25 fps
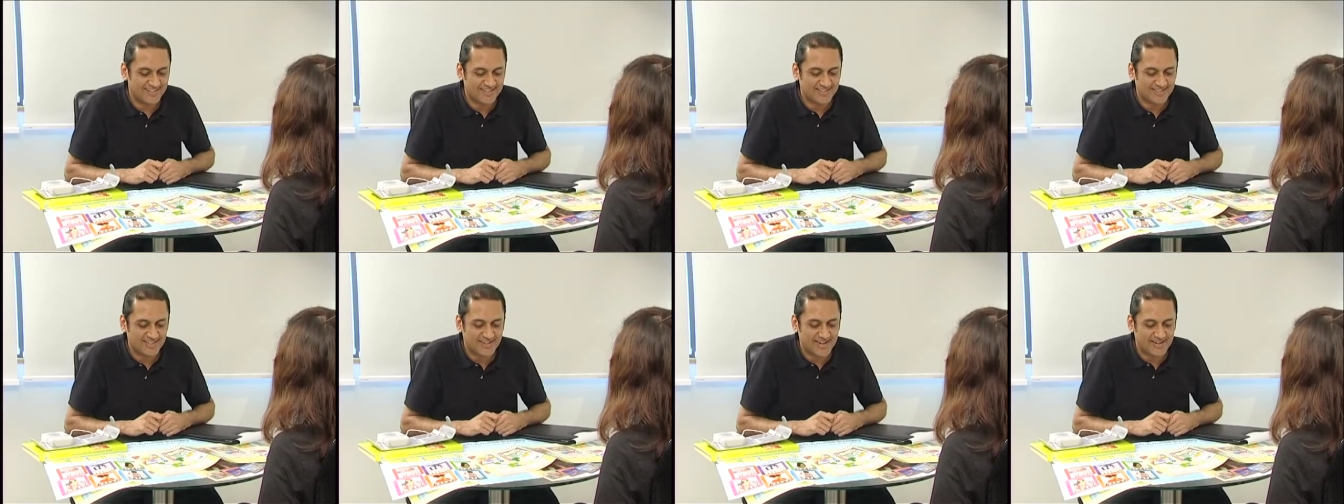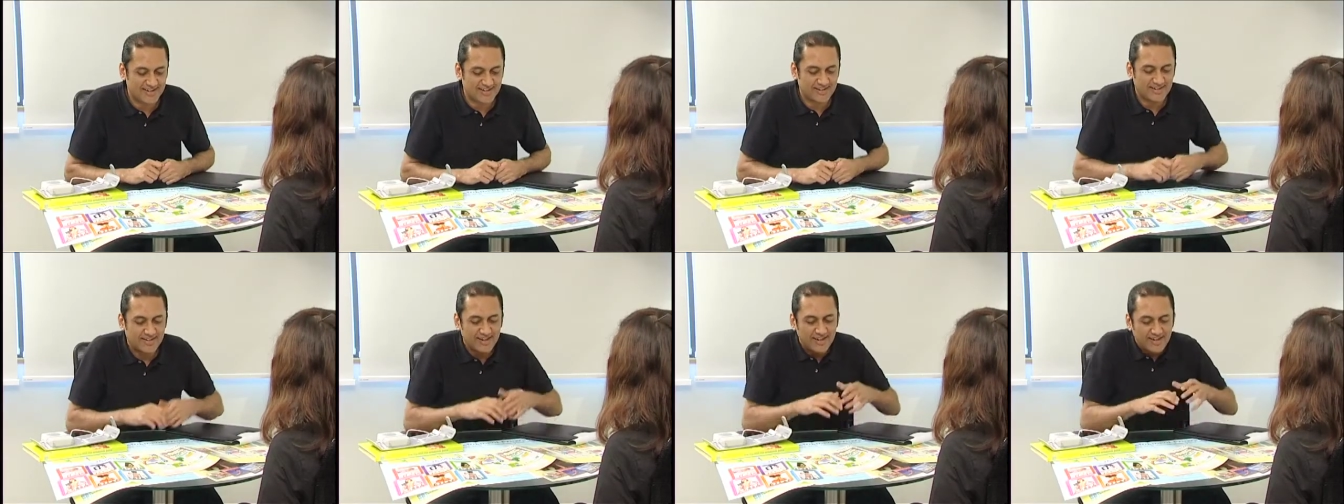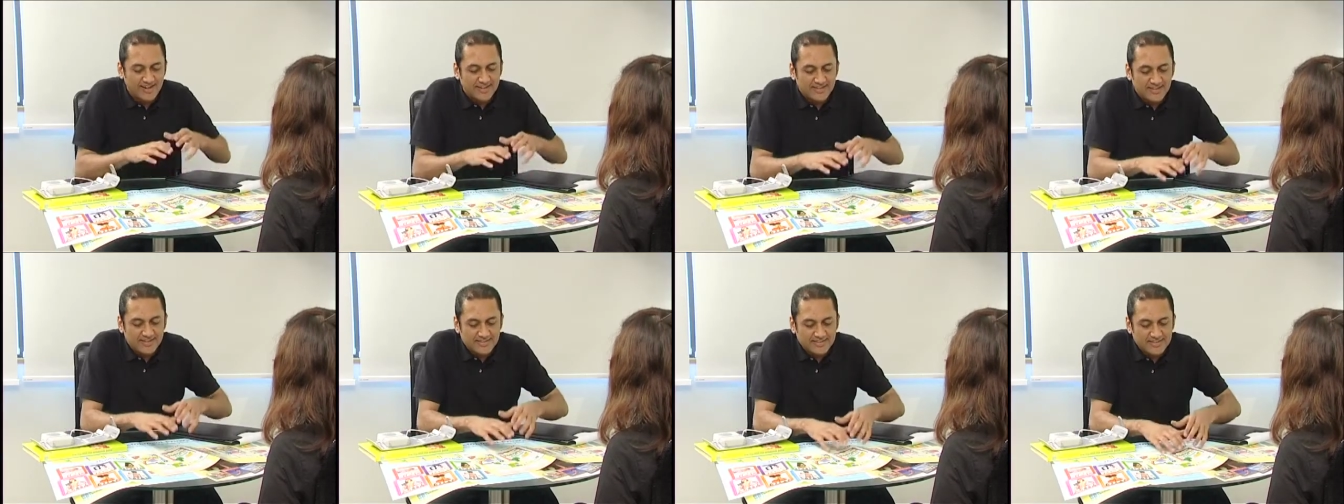Exactly.
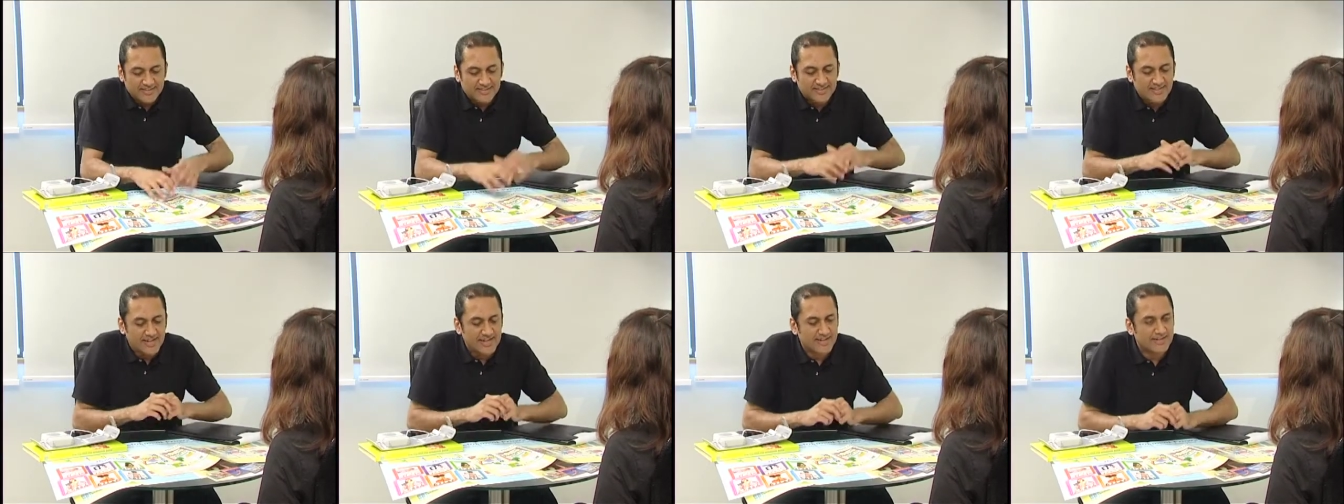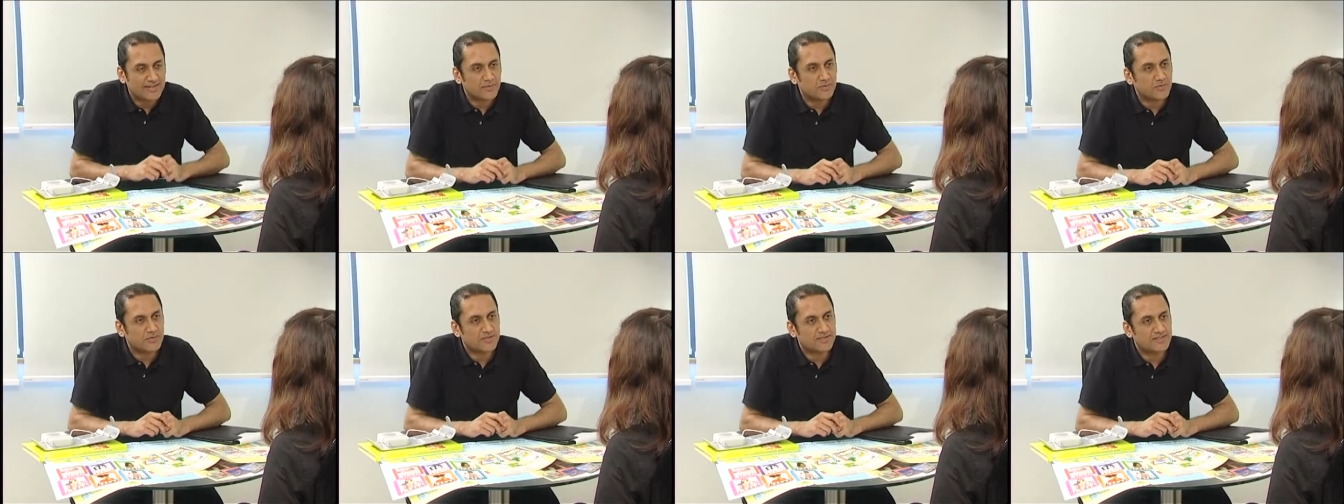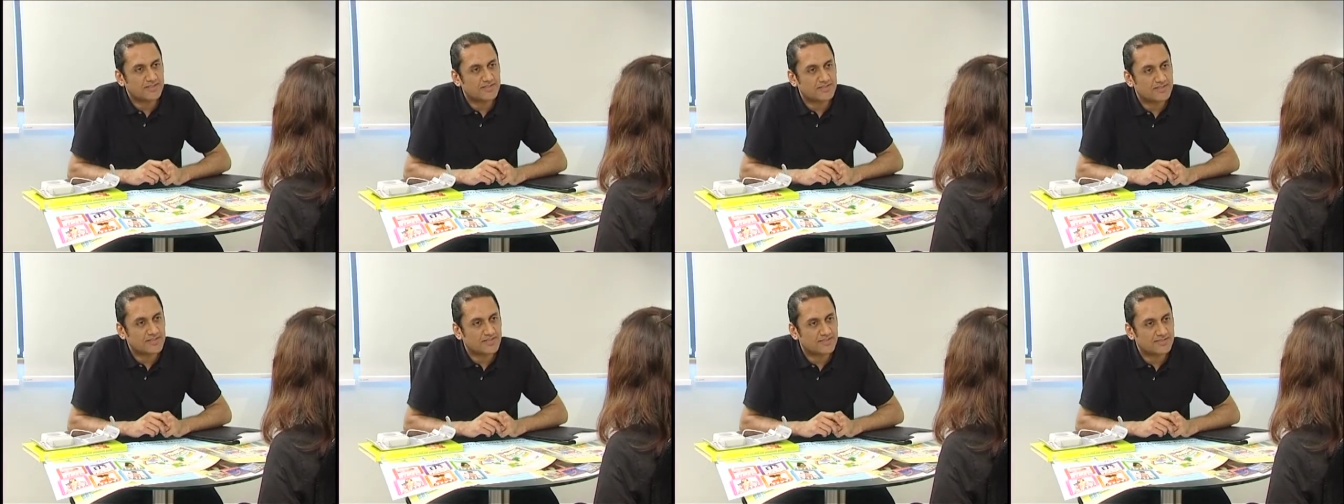That's exactly what
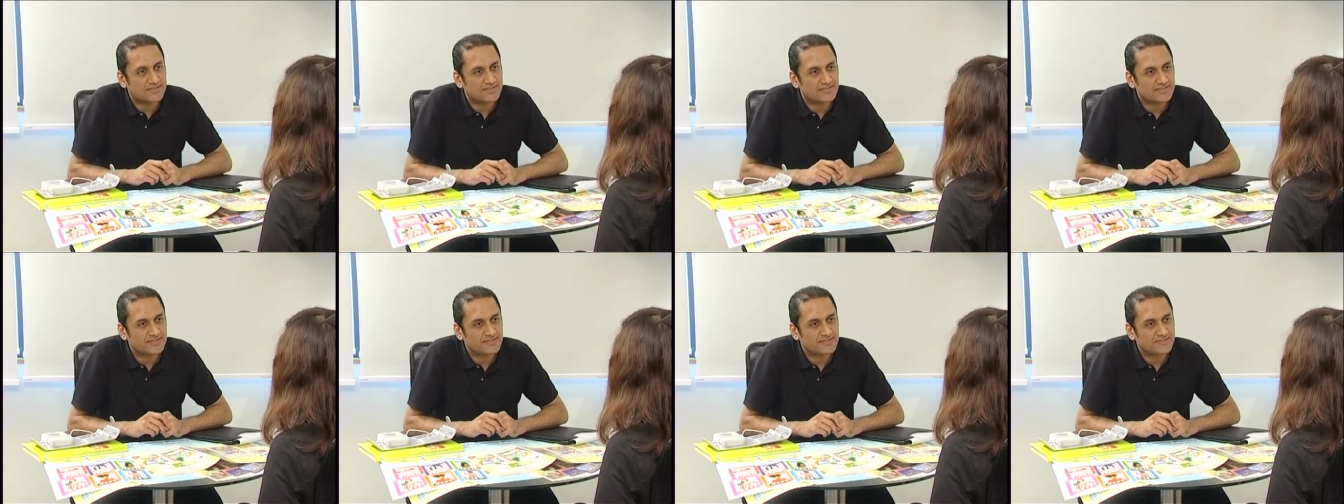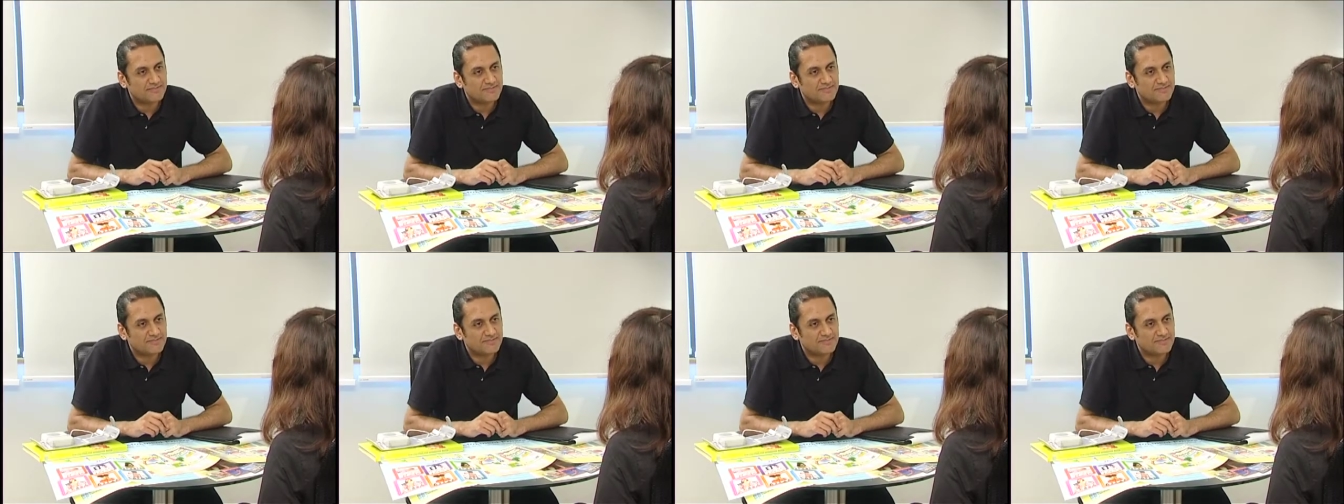this does.